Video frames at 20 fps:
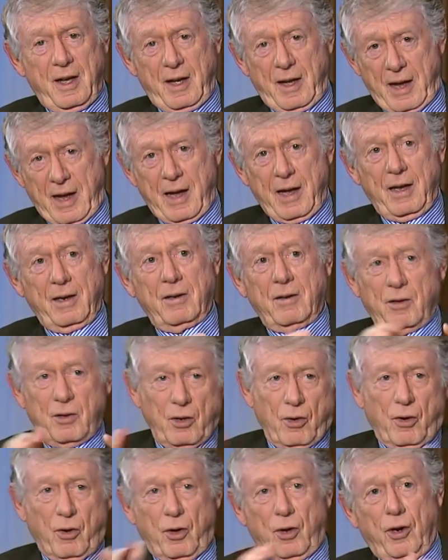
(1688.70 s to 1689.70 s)
and
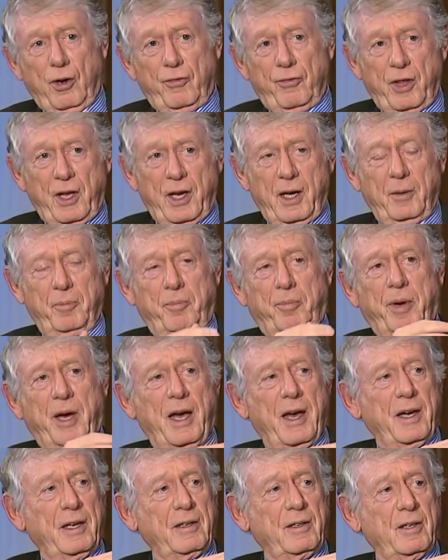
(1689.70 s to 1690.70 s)
all of that
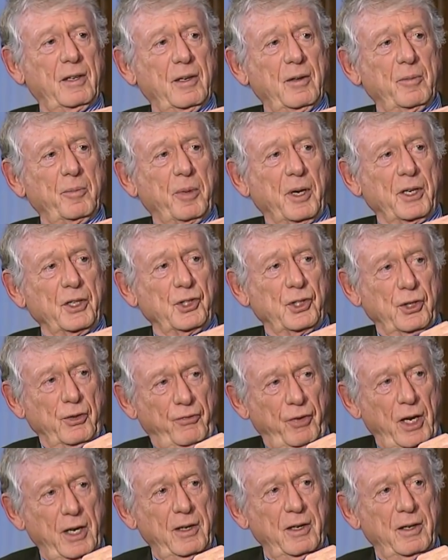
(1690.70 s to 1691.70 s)
backed by
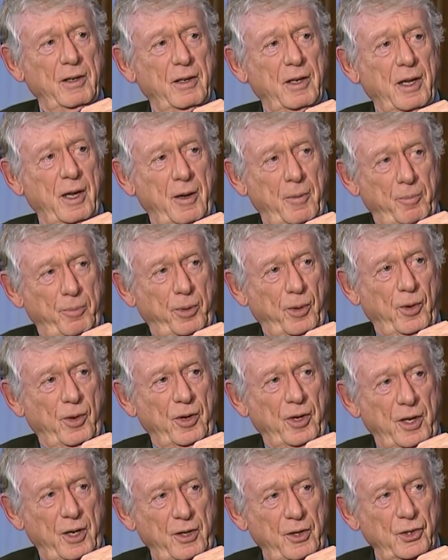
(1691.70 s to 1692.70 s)
civilian
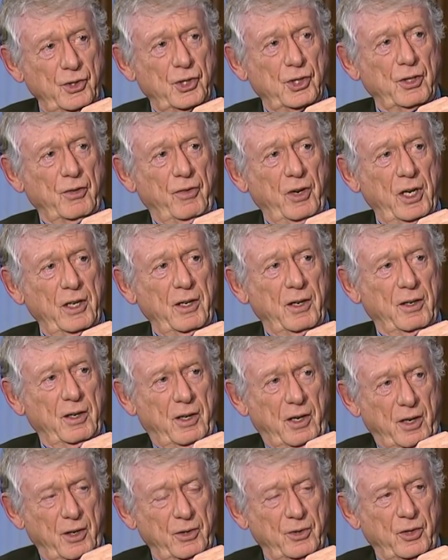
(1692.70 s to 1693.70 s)
employees, civilian
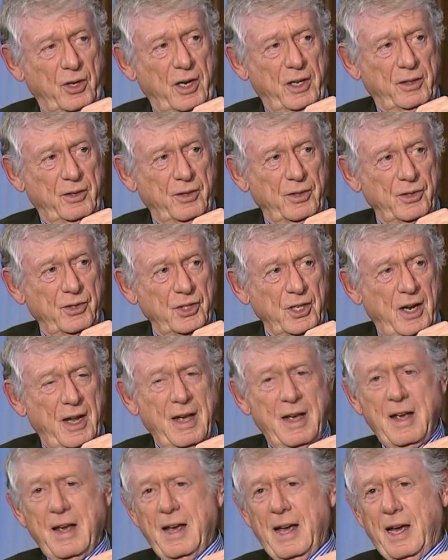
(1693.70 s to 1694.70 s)
contractors,
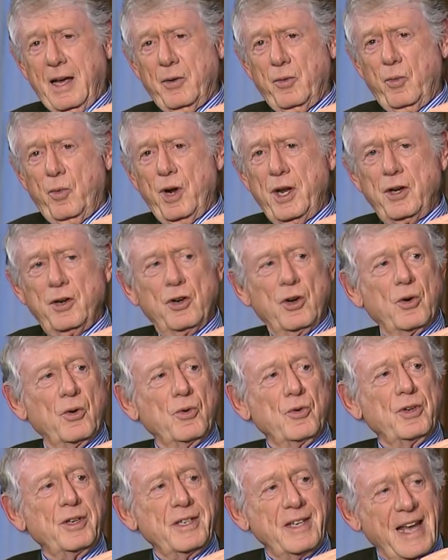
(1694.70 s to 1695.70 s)
and we
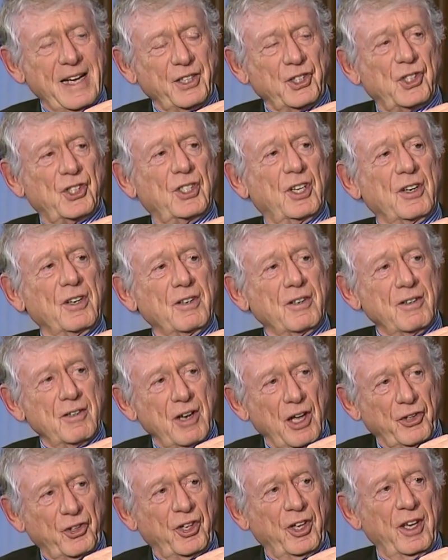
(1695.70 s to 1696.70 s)
know next to
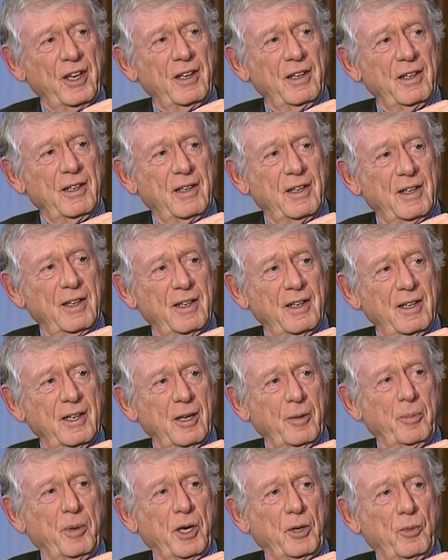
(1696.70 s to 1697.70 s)
nothing
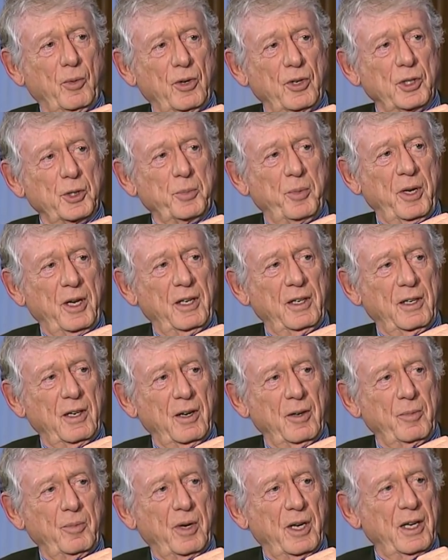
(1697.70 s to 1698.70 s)
about what is being
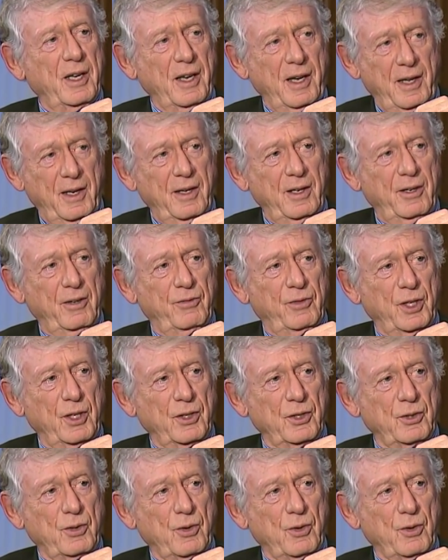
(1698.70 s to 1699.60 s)
done by any of these